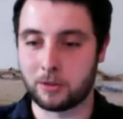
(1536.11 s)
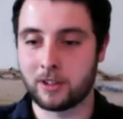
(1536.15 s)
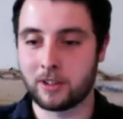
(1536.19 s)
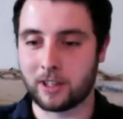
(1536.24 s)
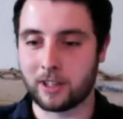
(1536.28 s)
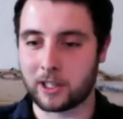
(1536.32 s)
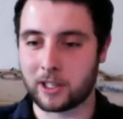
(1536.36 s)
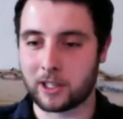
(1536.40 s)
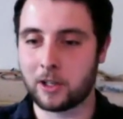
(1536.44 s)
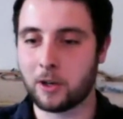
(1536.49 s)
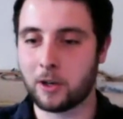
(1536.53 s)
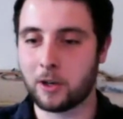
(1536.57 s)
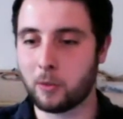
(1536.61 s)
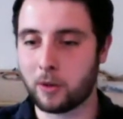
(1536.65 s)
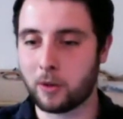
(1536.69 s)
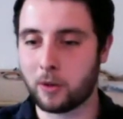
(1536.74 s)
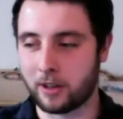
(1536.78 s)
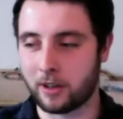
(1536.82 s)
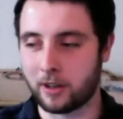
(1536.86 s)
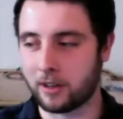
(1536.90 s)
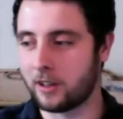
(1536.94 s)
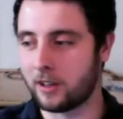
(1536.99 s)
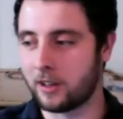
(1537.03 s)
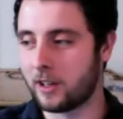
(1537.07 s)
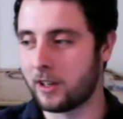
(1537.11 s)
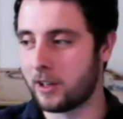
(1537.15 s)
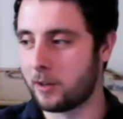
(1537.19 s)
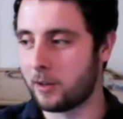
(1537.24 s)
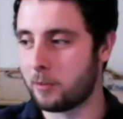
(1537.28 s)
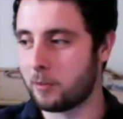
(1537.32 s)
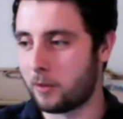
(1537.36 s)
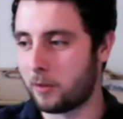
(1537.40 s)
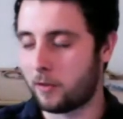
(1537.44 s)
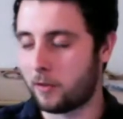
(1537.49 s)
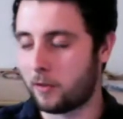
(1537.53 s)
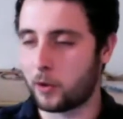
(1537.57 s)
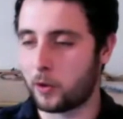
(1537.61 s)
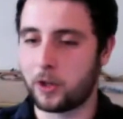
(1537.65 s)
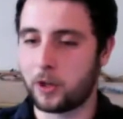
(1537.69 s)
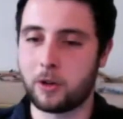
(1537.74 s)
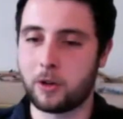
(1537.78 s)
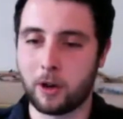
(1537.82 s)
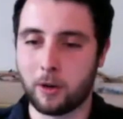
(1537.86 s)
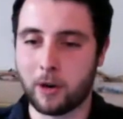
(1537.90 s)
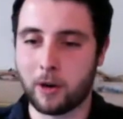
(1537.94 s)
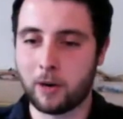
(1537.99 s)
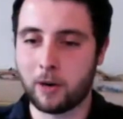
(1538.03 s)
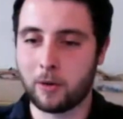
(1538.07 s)
Like, you don't want to. Before you
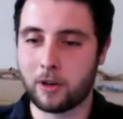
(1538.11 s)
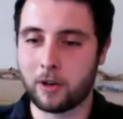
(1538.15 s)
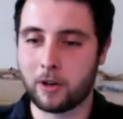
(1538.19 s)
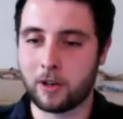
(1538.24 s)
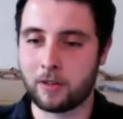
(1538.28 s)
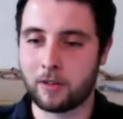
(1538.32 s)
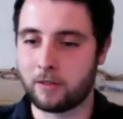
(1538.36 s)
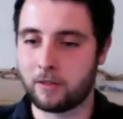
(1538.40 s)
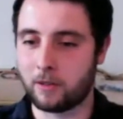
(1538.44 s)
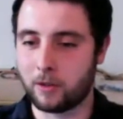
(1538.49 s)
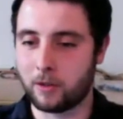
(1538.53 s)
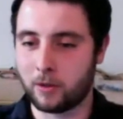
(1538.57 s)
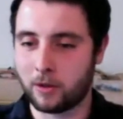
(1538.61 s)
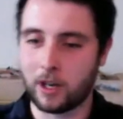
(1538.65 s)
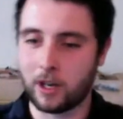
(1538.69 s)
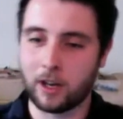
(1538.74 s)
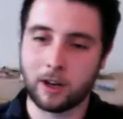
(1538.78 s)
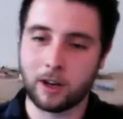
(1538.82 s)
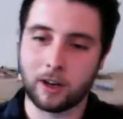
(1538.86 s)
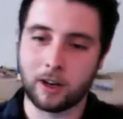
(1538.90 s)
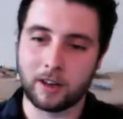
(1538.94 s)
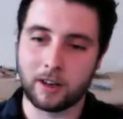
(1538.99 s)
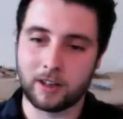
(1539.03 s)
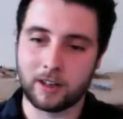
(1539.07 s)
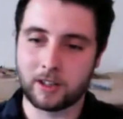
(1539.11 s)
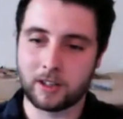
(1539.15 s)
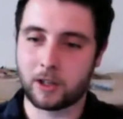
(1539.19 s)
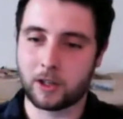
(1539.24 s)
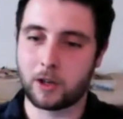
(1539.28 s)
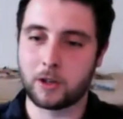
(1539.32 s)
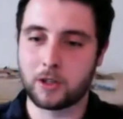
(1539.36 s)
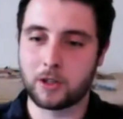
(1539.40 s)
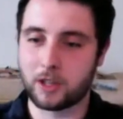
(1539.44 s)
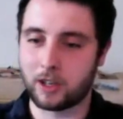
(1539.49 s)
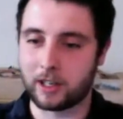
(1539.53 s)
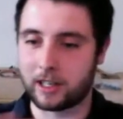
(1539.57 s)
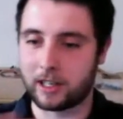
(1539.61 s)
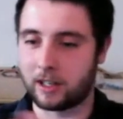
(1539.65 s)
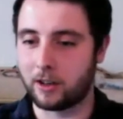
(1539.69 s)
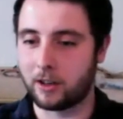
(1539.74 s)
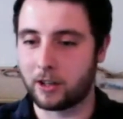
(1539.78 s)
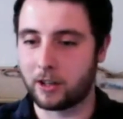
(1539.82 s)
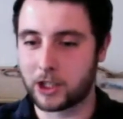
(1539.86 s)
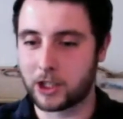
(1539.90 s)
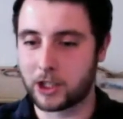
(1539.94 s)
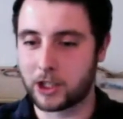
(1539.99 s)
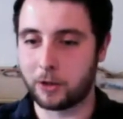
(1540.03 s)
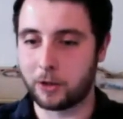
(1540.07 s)
go out and uh, go to like a
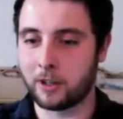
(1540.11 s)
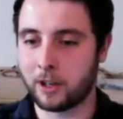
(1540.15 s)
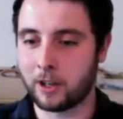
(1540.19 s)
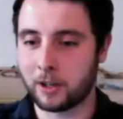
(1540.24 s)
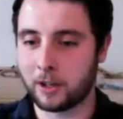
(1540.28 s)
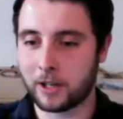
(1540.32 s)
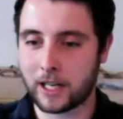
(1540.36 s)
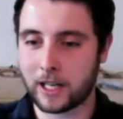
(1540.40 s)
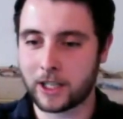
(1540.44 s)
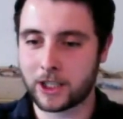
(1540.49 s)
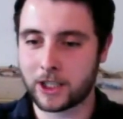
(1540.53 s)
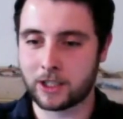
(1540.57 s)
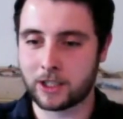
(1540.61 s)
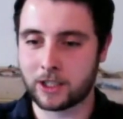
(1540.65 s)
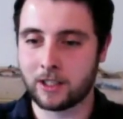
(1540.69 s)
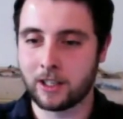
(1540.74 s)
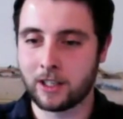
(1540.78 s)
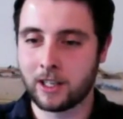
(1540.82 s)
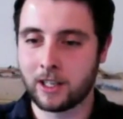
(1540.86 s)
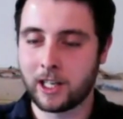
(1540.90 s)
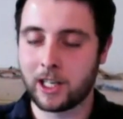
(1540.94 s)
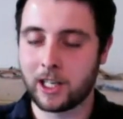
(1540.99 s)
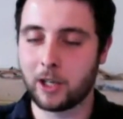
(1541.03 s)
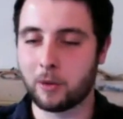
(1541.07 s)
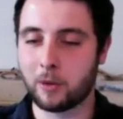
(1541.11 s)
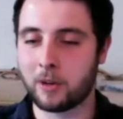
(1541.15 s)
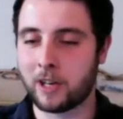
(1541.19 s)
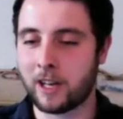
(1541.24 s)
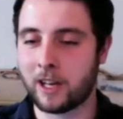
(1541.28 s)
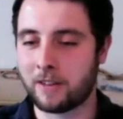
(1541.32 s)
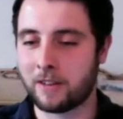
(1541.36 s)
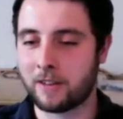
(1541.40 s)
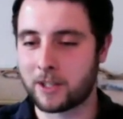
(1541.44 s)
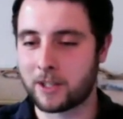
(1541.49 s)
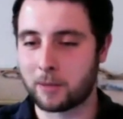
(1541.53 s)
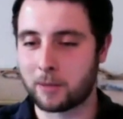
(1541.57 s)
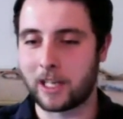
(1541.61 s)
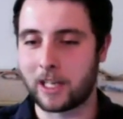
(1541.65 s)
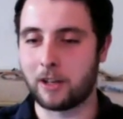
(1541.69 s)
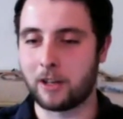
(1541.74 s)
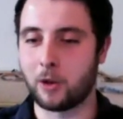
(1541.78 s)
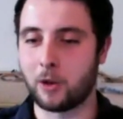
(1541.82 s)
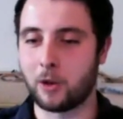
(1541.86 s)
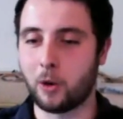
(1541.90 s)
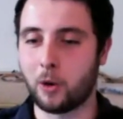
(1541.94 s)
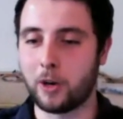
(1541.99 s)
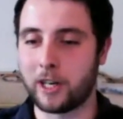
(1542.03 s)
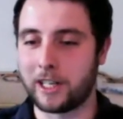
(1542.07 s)
nice shooting location, you don't want to have to be
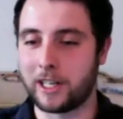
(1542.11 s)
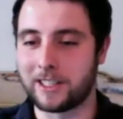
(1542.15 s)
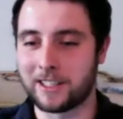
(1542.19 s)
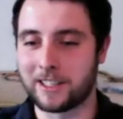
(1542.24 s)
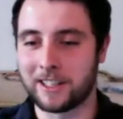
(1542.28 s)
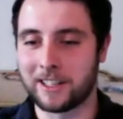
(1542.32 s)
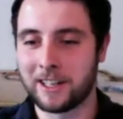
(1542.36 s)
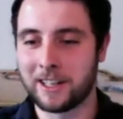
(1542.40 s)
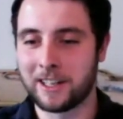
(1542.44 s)
annoyed.